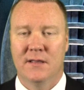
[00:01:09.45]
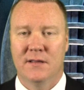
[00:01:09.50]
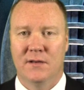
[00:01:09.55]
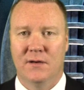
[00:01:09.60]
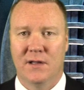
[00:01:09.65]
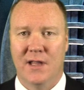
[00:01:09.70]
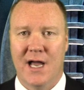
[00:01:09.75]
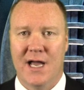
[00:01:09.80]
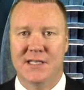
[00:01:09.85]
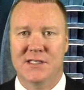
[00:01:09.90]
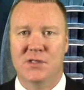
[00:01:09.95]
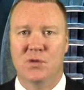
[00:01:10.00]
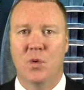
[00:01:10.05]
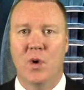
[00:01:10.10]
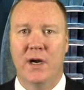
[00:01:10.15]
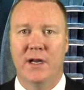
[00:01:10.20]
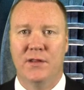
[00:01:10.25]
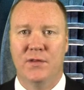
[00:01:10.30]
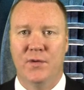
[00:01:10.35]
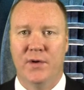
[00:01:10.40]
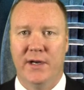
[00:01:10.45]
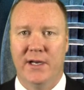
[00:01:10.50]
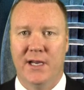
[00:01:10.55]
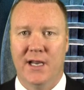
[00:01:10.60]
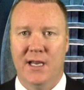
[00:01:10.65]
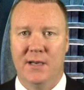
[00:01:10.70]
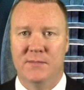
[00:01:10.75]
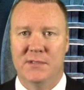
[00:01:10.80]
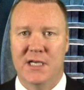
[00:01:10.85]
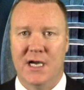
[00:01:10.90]
their last 23
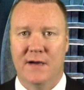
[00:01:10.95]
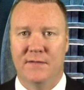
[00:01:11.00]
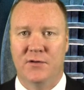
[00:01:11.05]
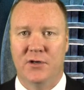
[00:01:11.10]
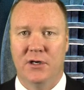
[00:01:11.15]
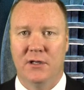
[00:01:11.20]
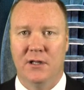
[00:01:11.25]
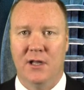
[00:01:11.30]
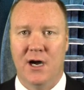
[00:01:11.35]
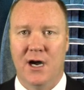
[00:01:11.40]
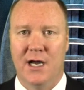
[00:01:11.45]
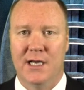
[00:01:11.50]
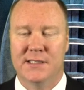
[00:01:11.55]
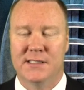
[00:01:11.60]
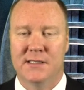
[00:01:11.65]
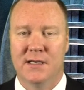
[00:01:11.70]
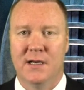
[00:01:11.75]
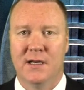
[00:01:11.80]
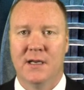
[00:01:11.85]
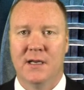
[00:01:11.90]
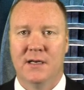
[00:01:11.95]
games after a loss.